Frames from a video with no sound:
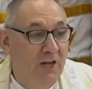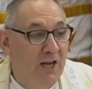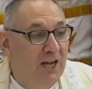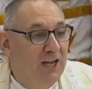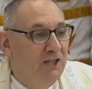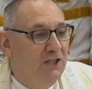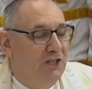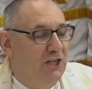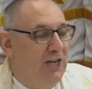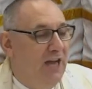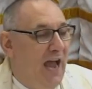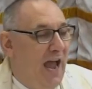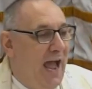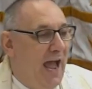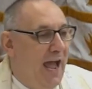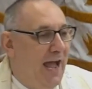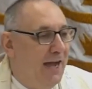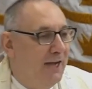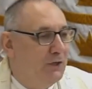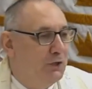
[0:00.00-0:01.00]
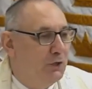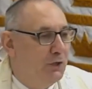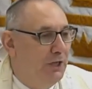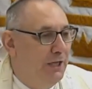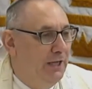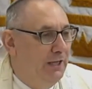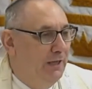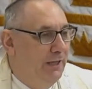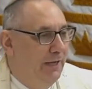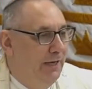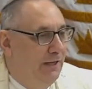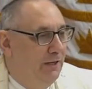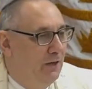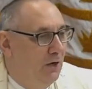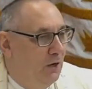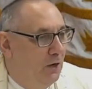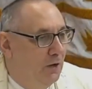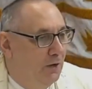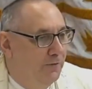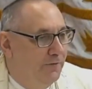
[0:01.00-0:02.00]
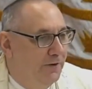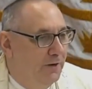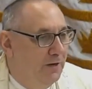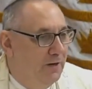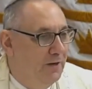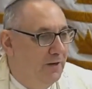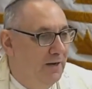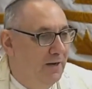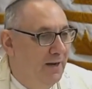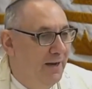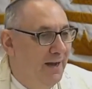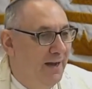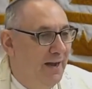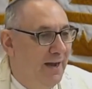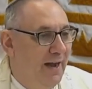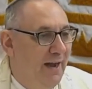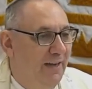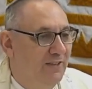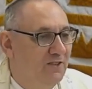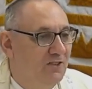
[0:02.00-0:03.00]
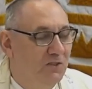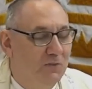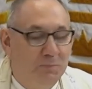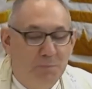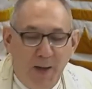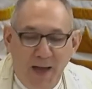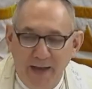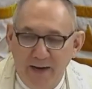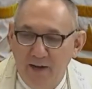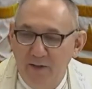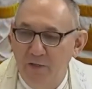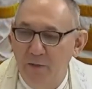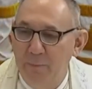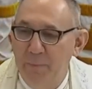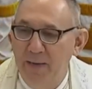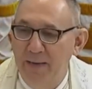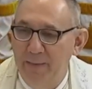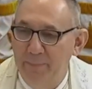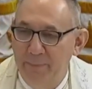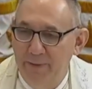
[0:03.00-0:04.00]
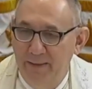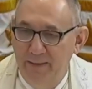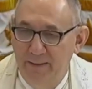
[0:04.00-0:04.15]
she actually leaned over and spat on the baby.